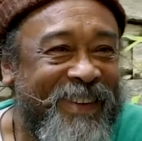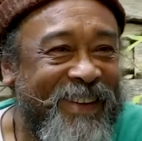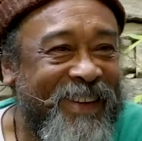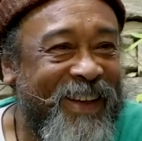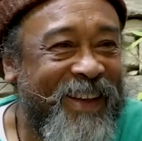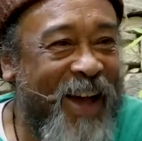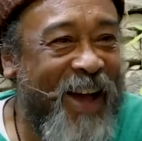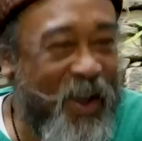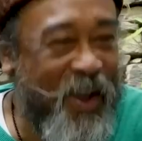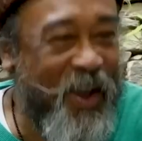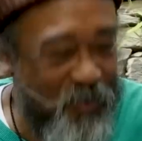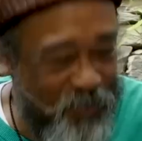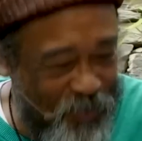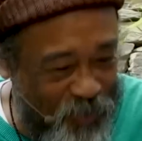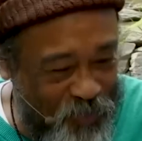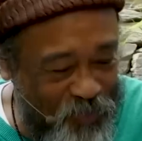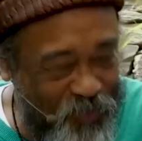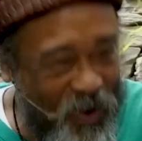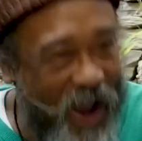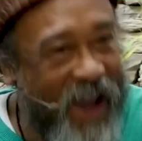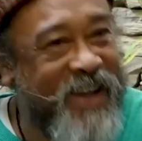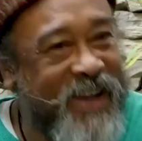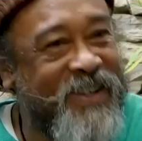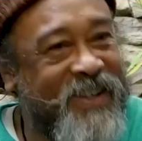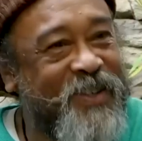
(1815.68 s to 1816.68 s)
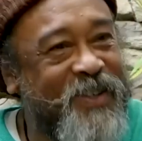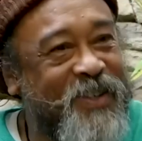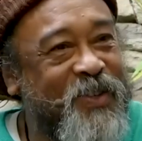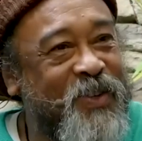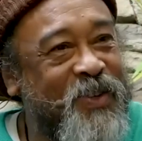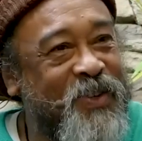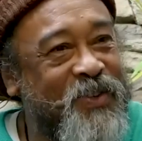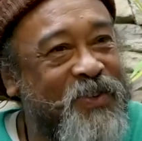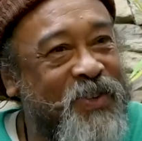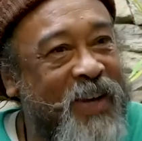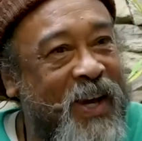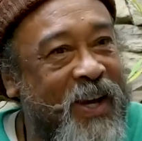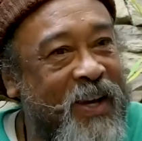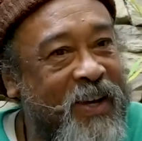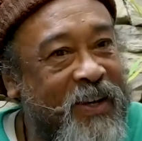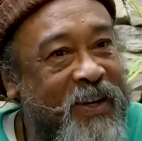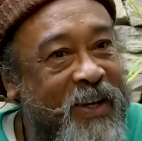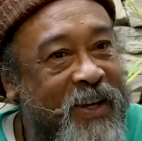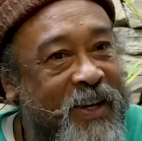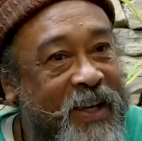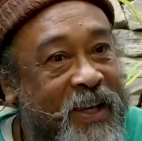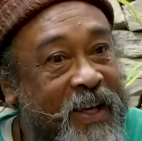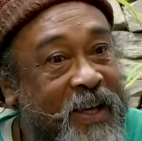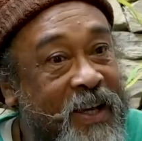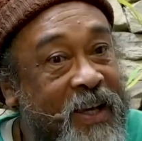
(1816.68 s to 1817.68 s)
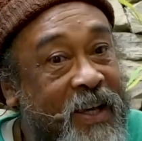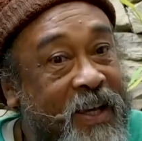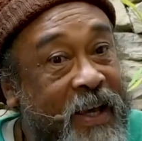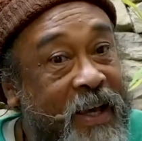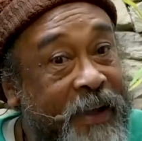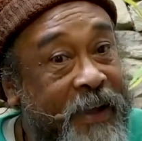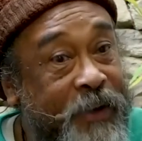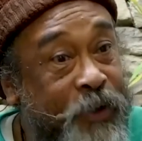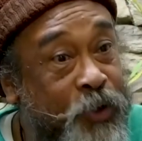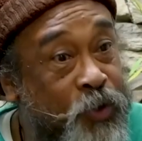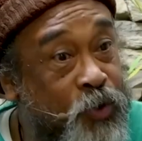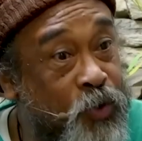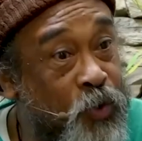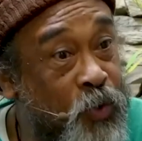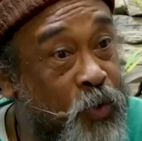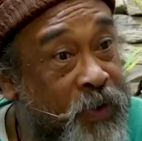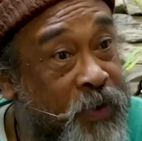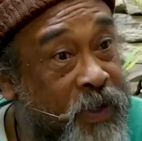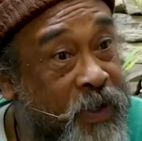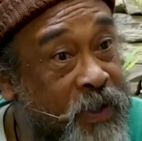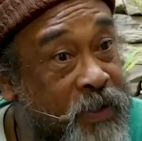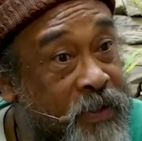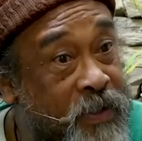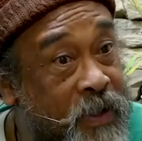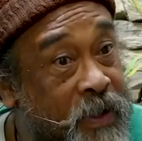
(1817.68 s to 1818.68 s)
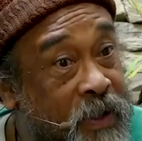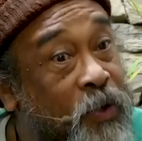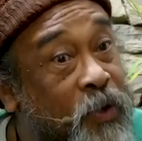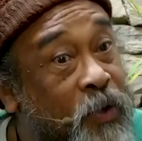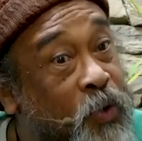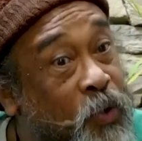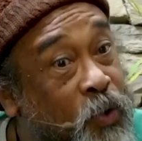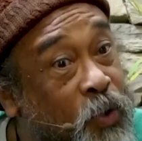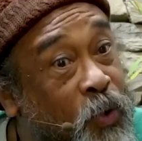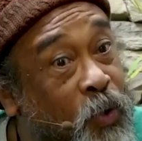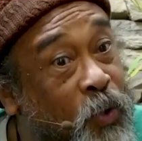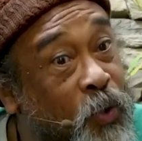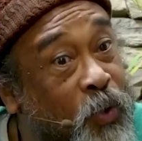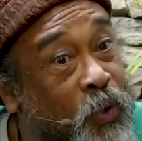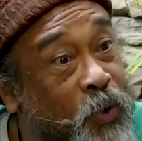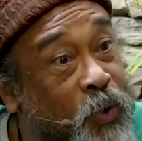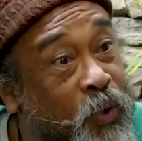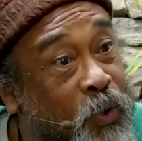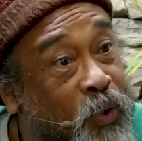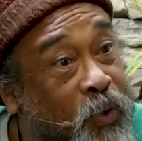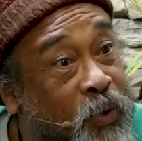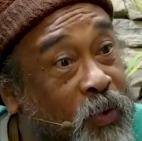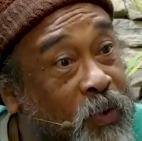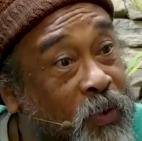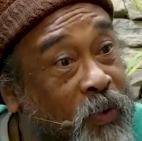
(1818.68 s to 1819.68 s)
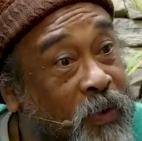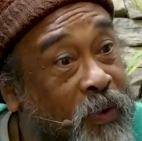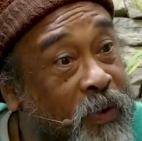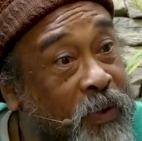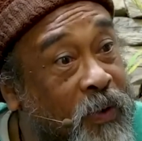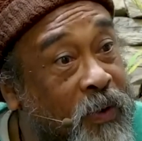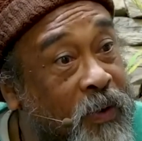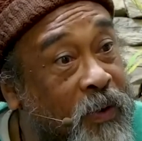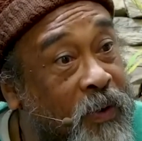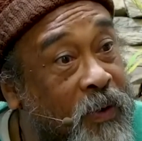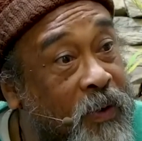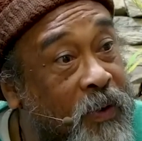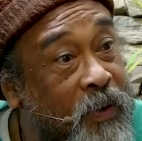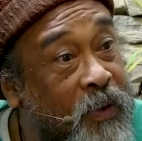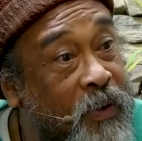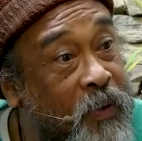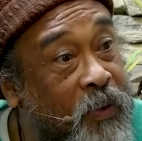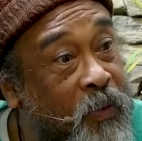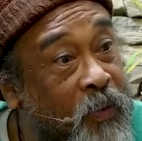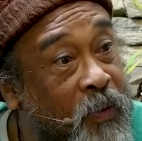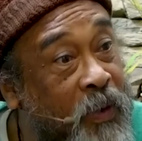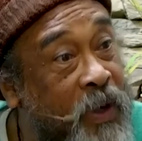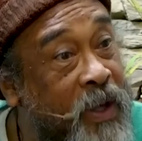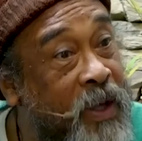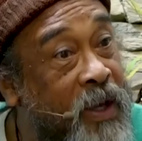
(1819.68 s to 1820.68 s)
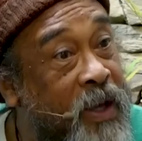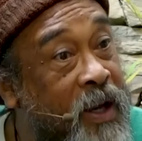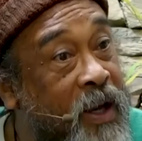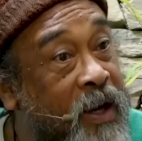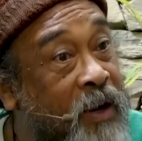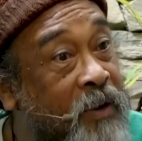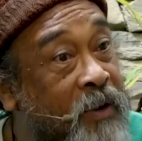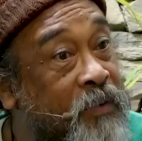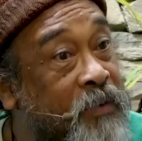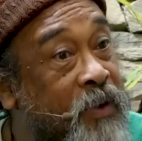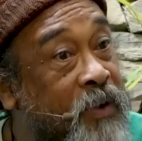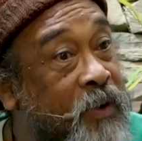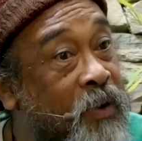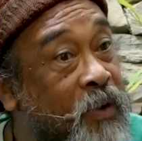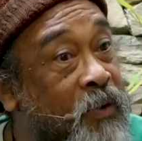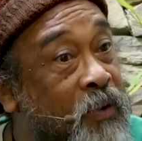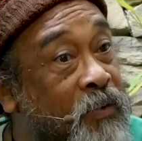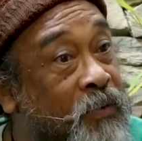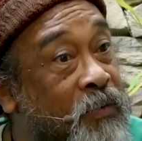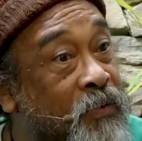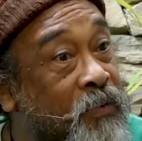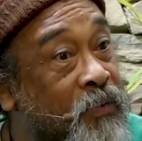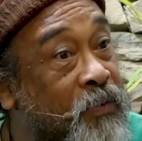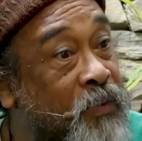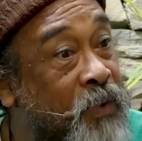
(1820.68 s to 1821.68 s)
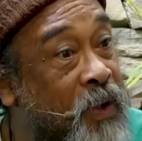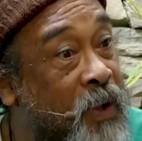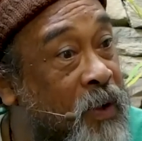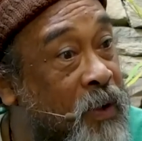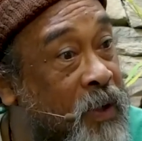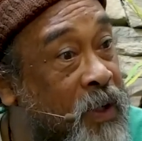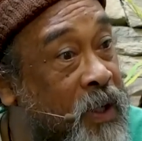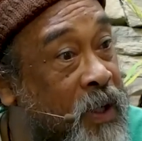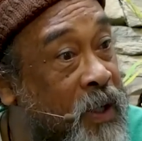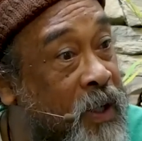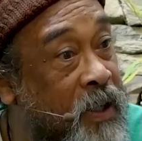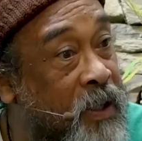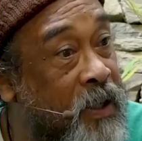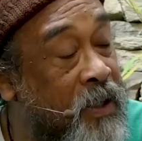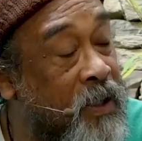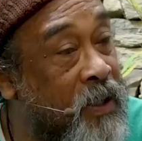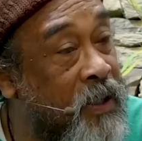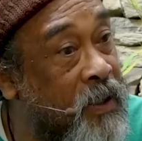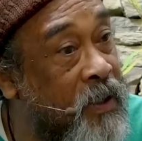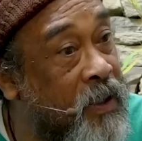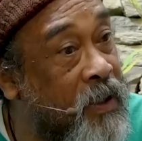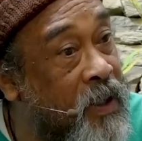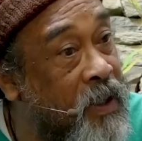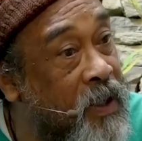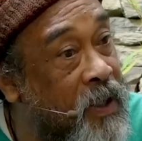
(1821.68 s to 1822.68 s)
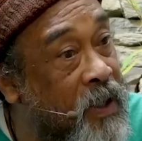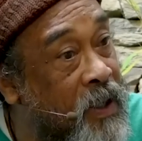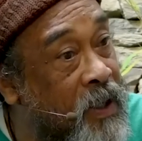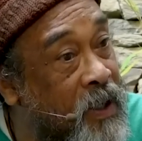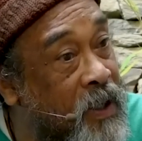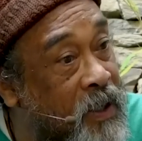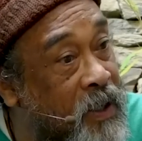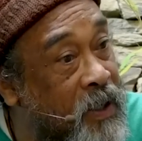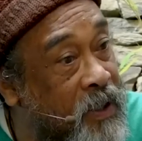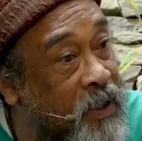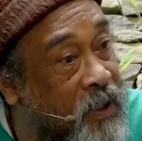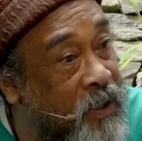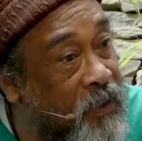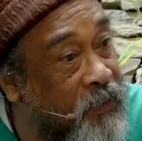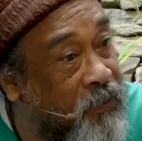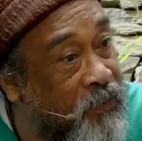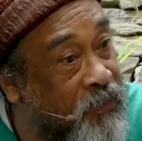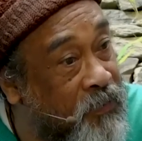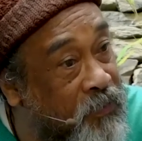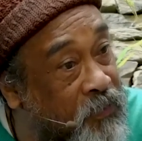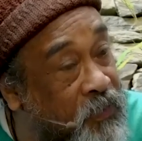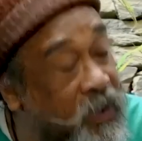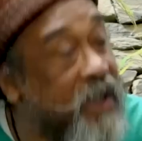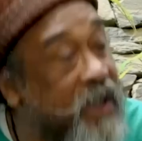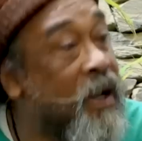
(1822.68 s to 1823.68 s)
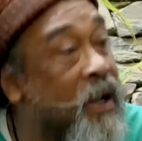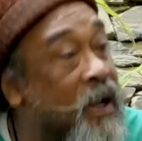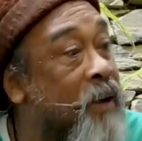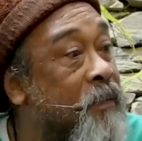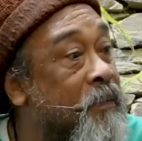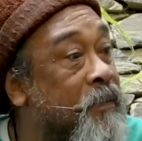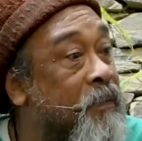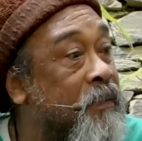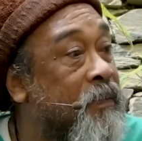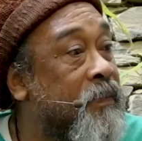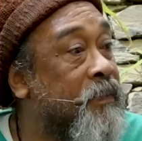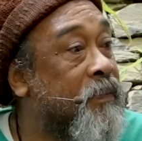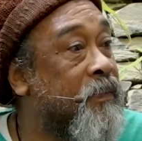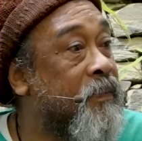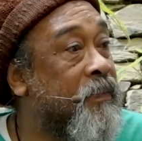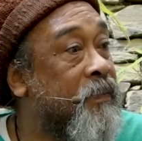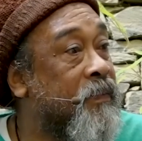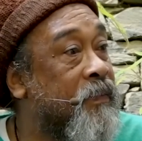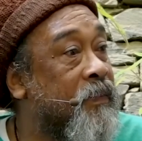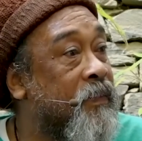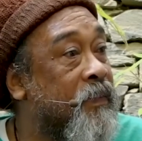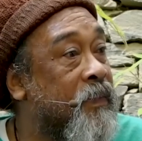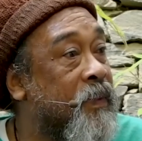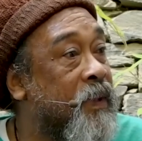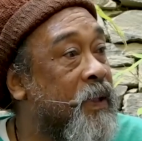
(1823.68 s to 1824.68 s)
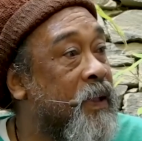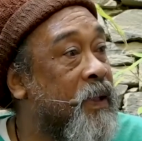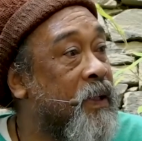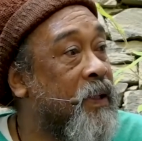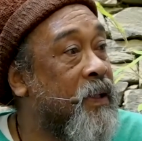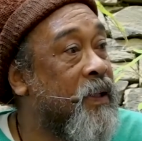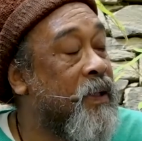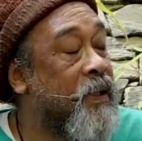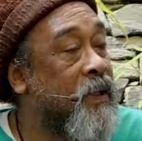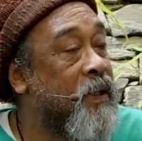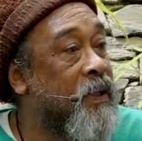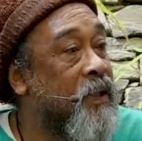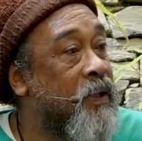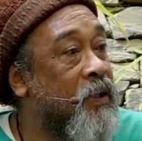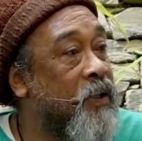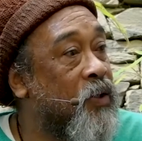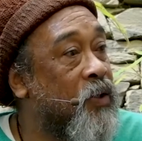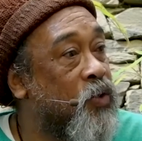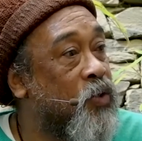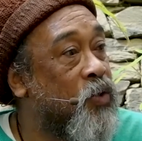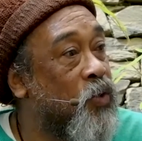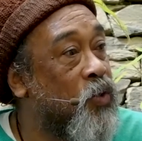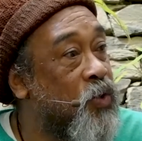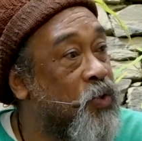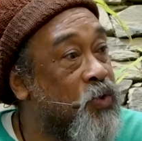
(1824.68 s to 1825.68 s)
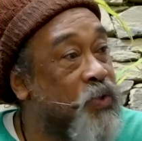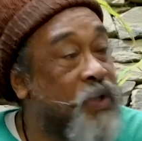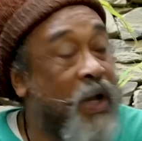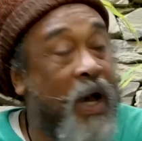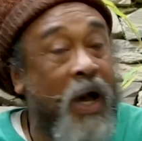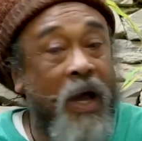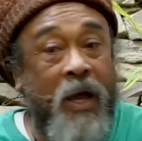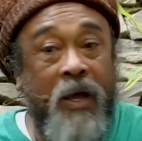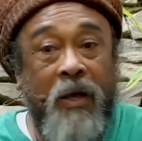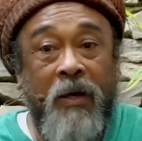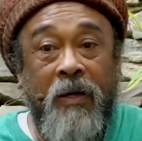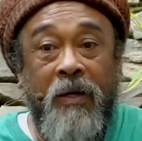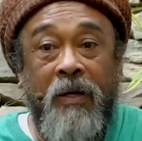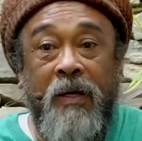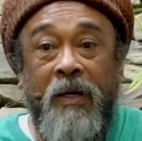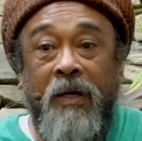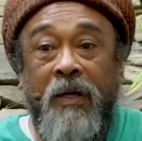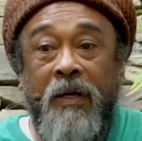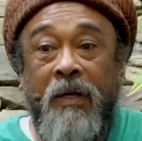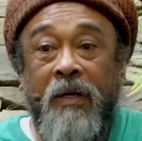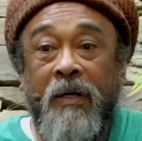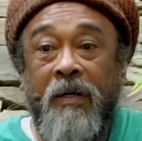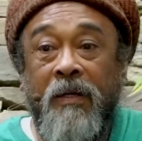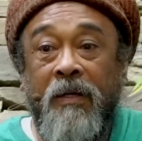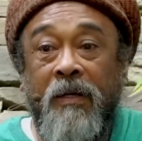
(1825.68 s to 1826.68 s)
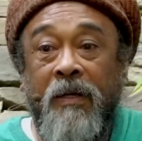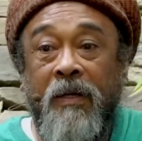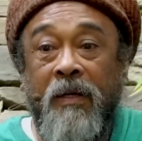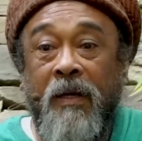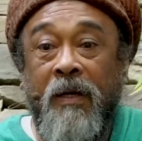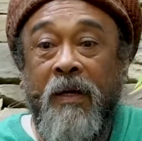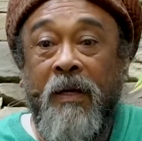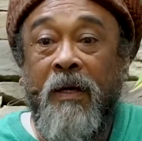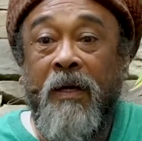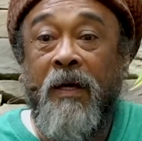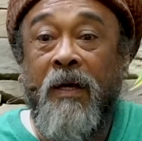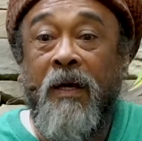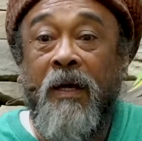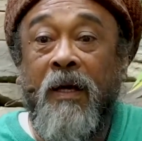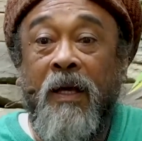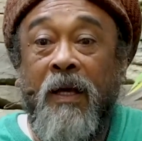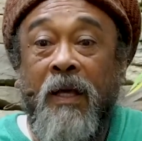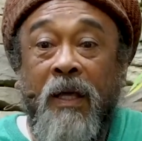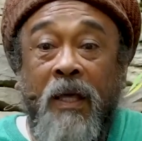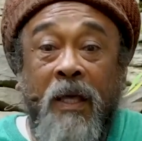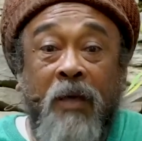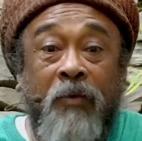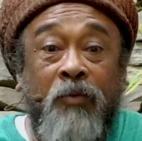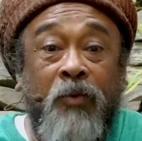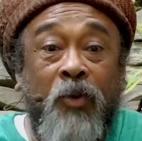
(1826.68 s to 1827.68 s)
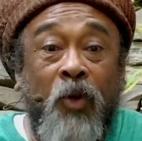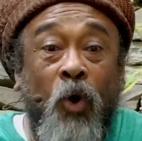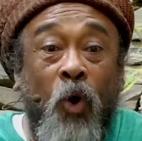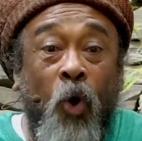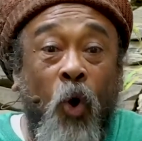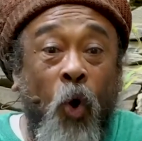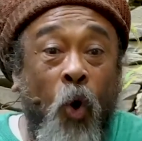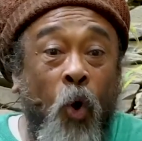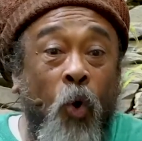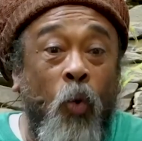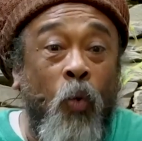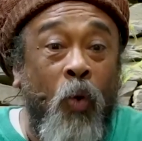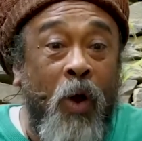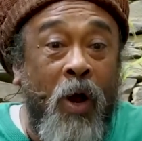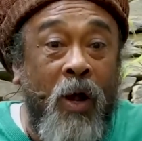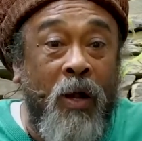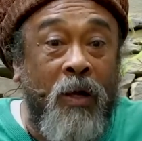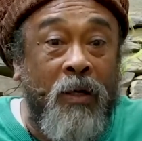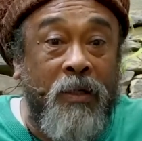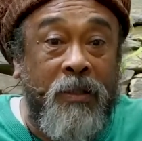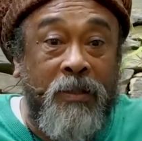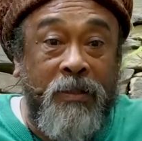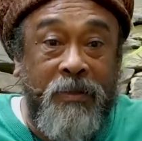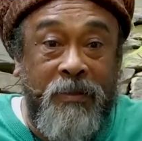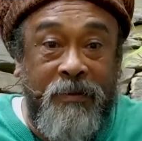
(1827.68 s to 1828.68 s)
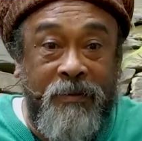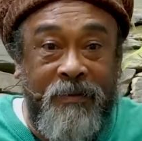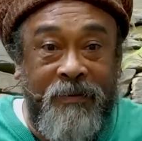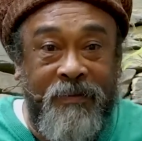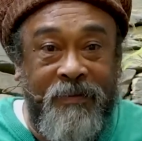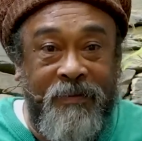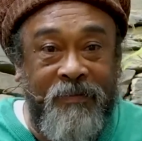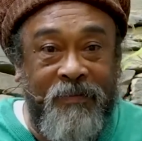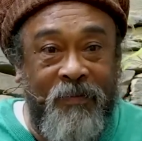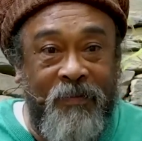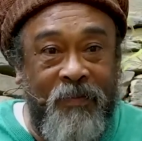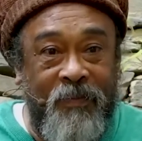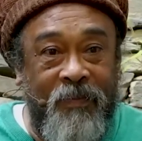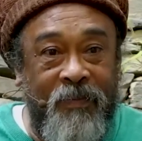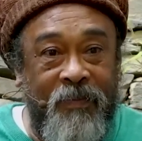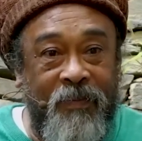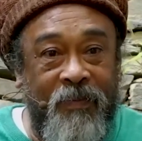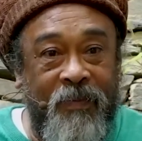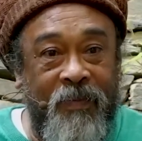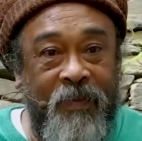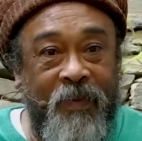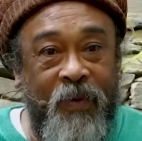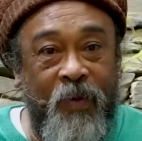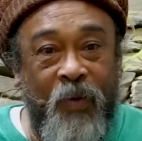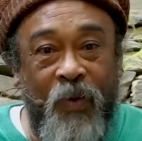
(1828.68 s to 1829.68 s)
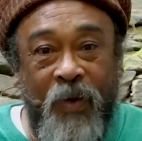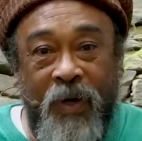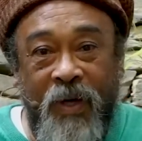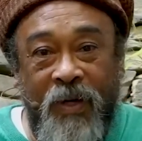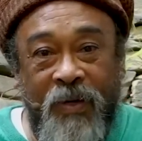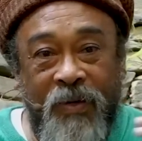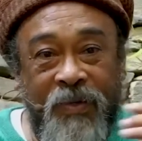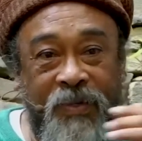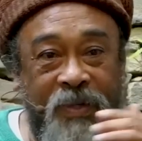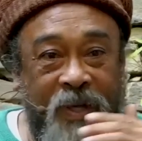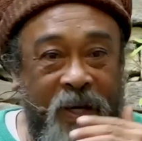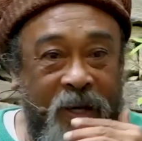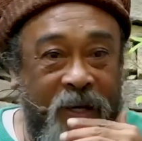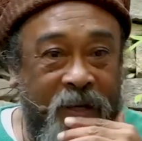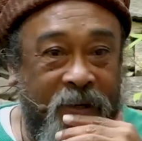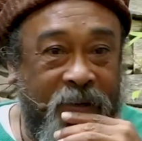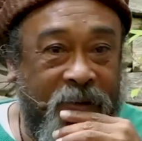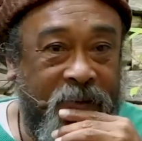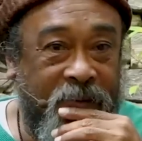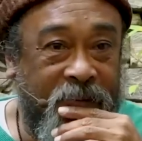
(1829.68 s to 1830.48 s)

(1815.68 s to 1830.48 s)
I have the right to desire. And the truth is, you do. We have the, the, the, the, the freedom to desire even the whole world you can desire.